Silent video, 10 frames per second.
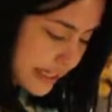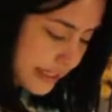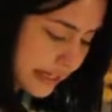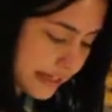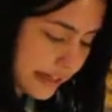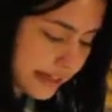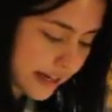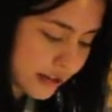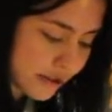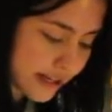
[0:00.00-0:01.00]
It says, it
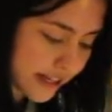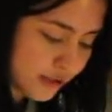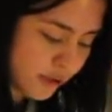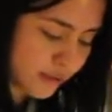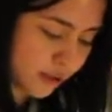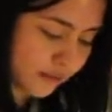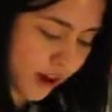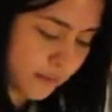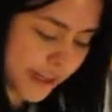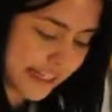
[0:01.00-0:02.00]
is interesting to observe
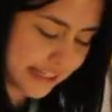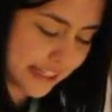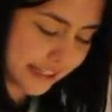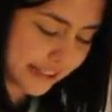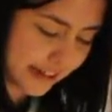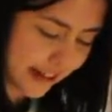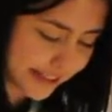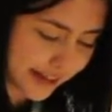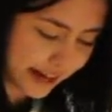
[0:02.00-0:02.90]
how many Latinx